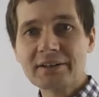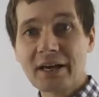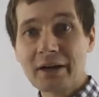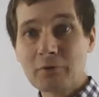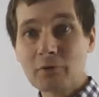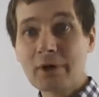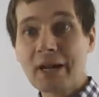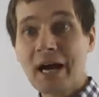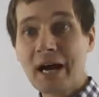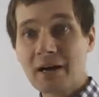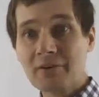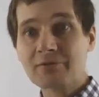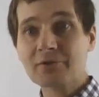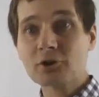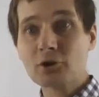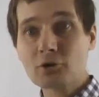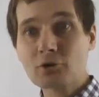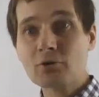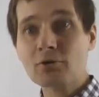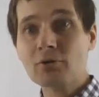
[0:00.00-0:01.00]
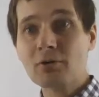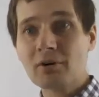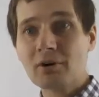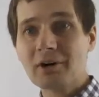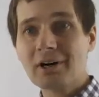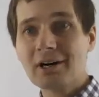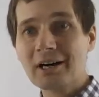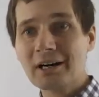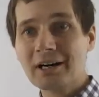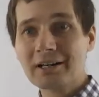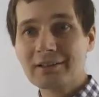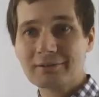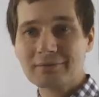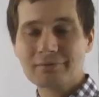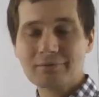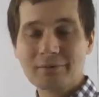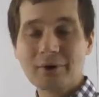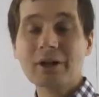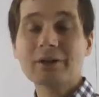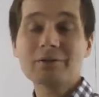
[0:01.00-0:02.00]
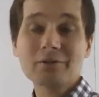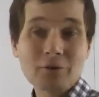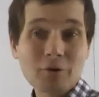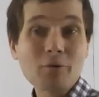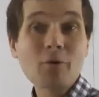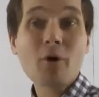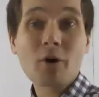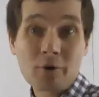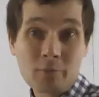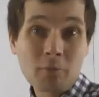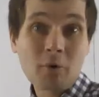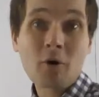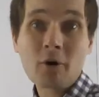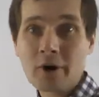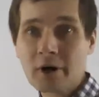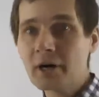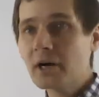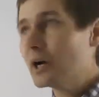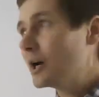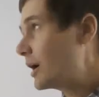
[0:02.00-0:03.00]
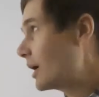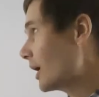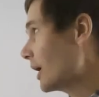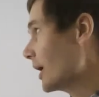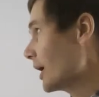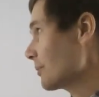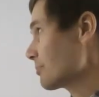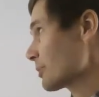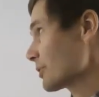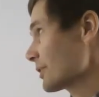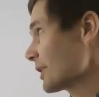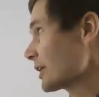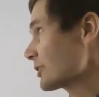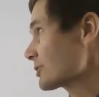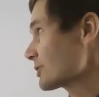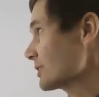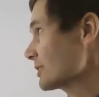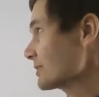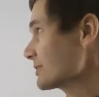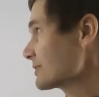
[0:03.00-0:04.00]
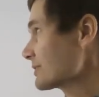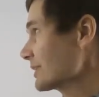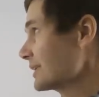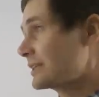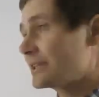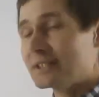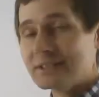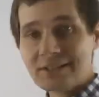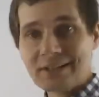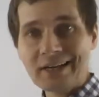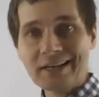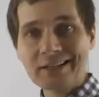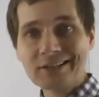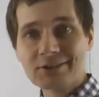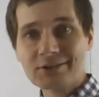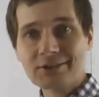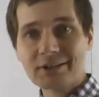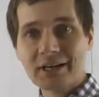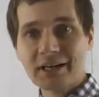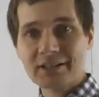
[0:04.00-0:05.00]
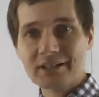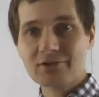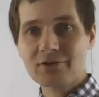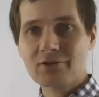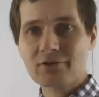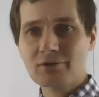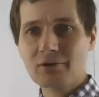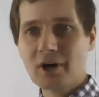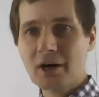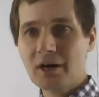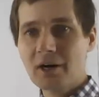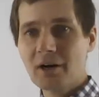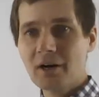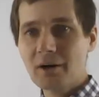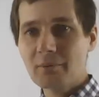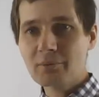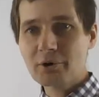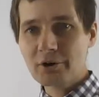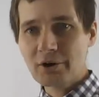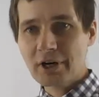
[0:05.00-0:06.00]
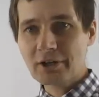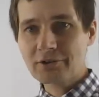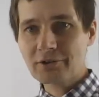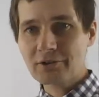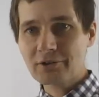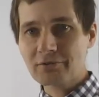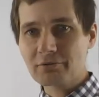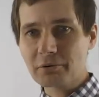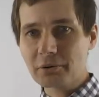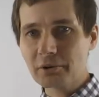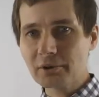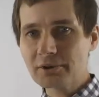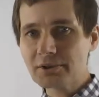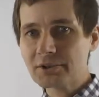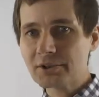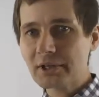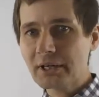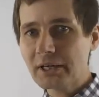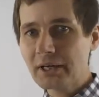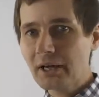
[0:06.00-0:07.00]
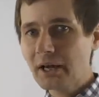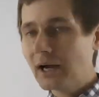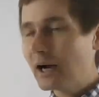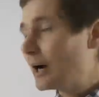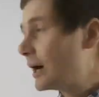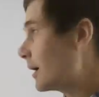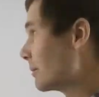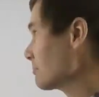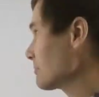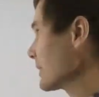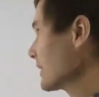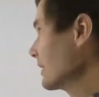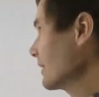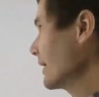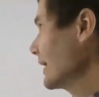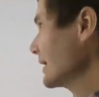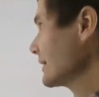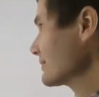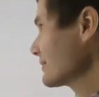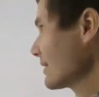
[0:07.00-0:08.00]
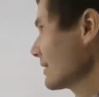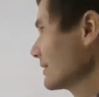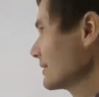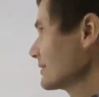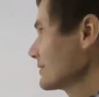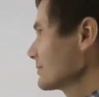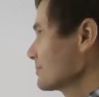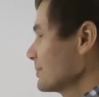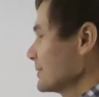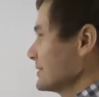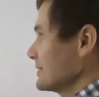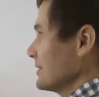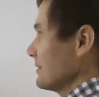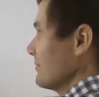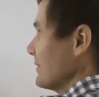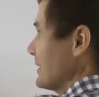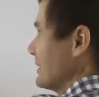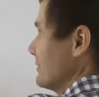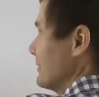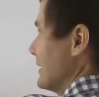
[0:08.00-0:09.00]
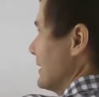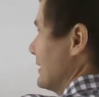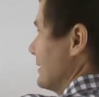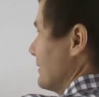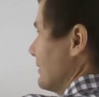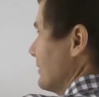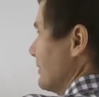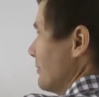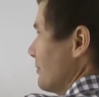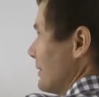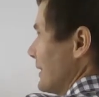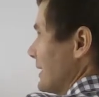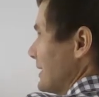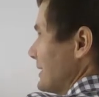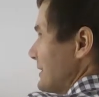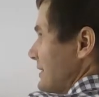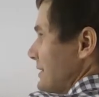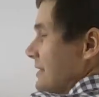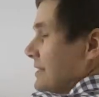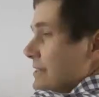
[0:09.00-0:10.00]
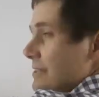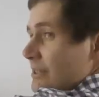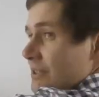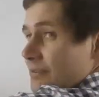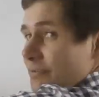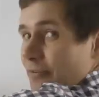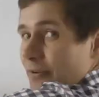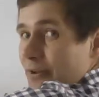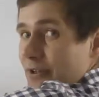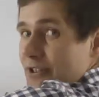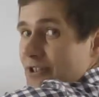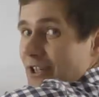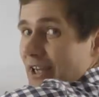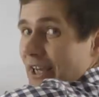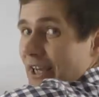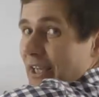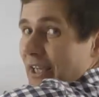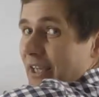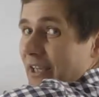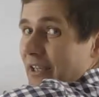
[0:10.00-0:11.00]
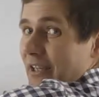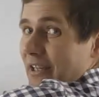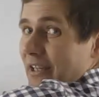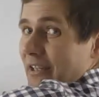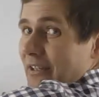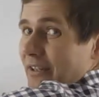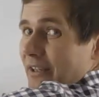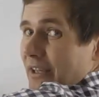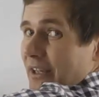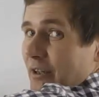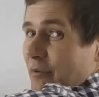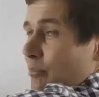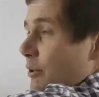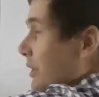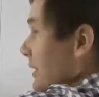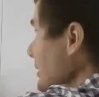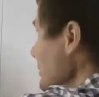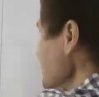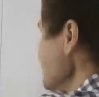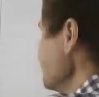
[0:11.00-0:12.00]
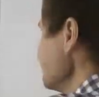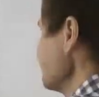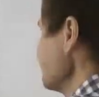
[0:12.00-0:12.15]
would have two or more productions. In this case, two production rules. And specifically, when I see this first A in the input,